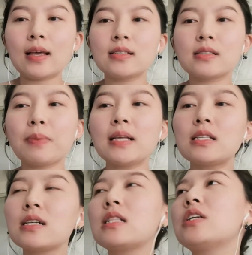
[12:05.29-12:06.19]
It's
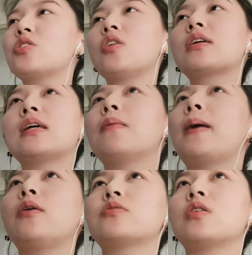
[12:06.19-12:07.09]
basically talking
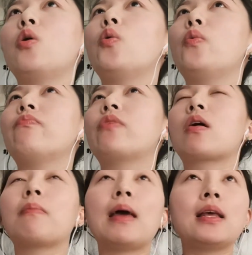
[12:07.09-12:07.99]
about, oh,
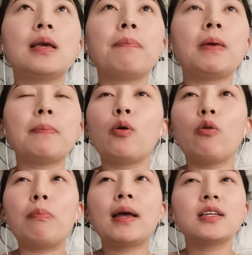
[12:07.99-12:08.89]
there are many
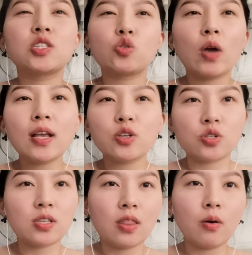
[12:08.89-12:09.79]
people, many
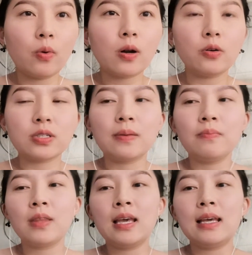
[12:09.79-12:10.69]
strangers in the world.
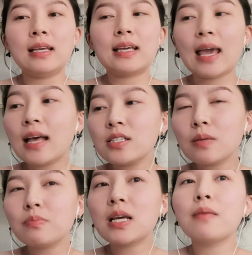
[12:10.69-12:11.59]
It can
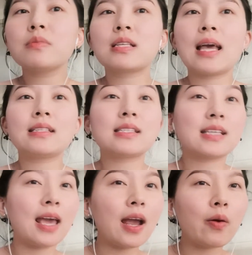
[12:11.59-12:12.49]
sometimes get
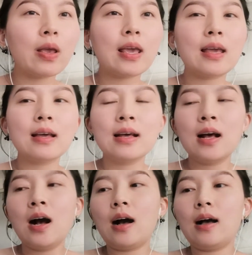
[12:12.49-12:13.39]
scary
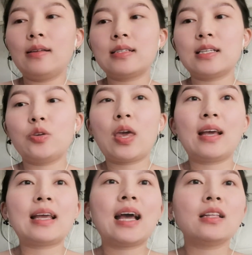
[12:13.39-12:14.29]
and you
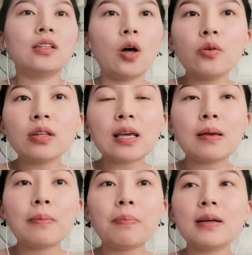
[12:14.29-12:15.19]
can get
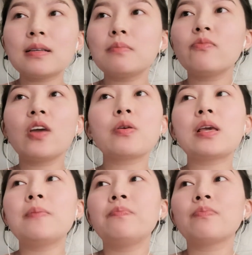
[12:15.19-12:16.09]
lonely, but I'm
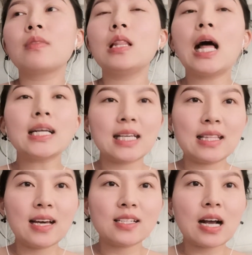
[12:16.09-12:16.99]
very lucky
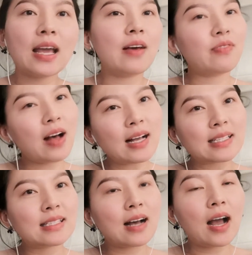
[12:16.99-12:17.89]
that I have
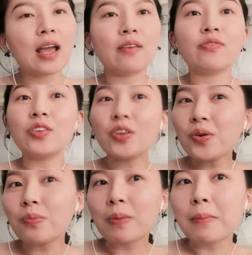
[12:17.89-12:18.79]
us, I have
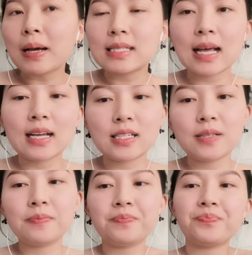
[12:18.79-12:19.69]
you by my side.